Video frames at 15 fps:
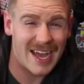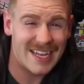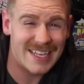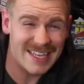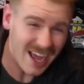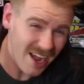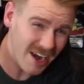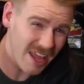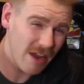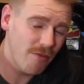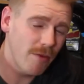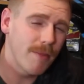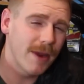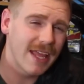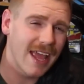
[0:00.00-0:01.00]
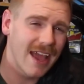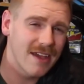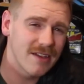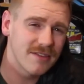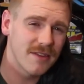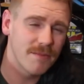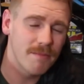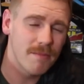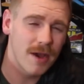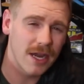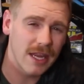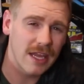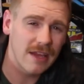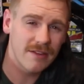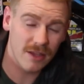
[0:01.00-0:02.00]
not everybody has the
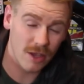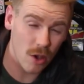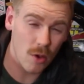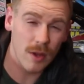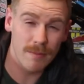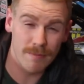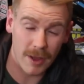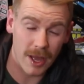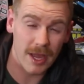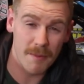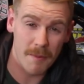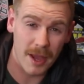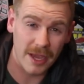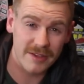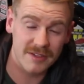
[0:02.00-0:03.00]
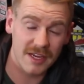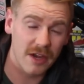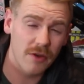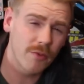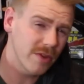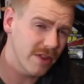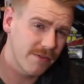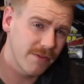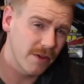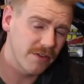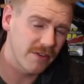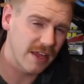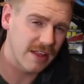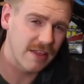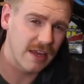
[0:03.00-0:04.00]
money to go and buy a bike stand or really
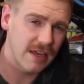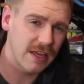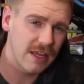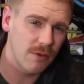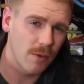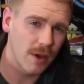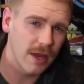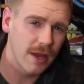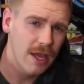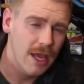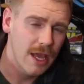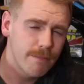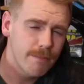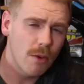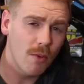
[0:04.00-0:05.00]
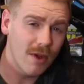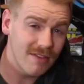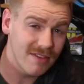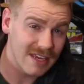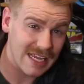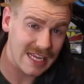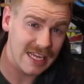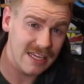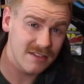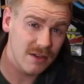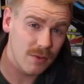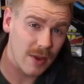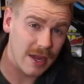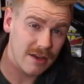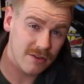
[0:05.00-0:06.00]
feels like they need one, but wants an
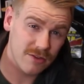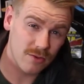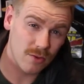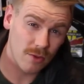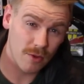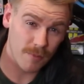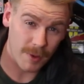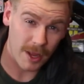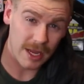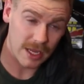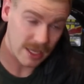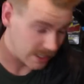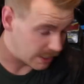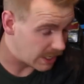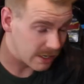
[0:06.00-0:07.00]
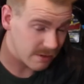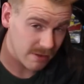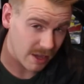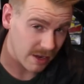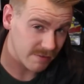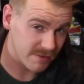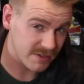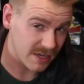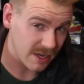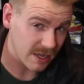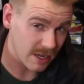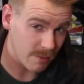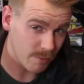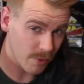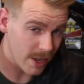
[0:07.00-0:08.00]
easy way to store their bike in kind of a
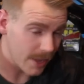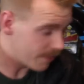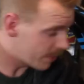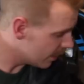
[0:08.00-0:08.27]
standing up way.